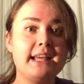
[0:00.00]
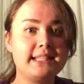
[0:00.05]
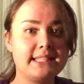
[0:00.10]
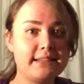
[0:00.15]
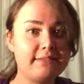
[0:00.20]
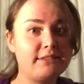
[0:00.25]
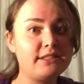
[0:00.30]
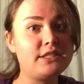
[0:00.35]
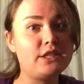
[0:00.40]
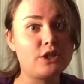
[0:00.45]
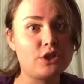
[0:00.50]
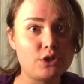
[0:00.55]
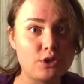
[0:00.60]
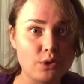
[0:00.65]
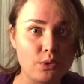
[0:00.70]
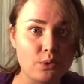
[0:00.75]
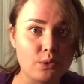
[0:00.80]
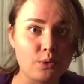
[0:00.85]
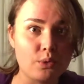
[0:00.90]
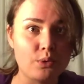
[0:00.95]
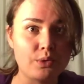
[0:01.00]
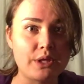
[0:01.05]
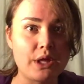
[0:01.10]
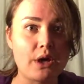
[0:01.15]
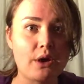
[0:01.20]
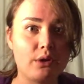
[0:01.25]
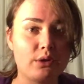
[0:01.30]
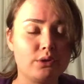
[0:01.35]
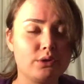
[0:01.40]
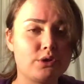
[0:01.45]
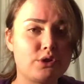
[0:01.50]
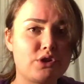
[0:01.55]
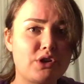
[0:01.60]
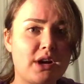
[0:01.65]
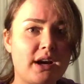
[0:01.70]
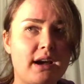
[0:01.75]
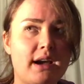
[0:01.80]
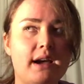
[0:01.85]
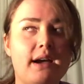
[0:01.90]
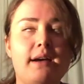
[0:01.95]
a 72, the
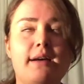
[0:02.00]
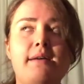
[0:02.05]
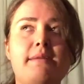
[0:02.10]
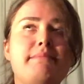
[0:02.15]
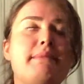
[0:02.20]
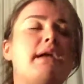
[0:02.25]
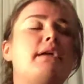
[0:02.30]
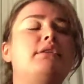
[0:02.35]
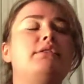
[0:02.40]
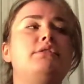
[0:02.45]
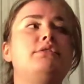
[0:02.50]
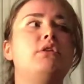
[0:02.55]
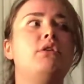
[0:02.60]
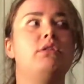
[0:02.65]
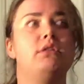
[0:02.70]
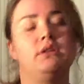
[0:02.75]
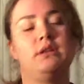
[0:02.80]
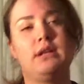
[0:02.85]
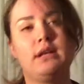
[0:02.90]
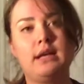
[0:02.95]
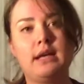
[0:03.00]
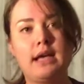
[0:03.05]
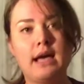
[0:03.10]
ultra marathon,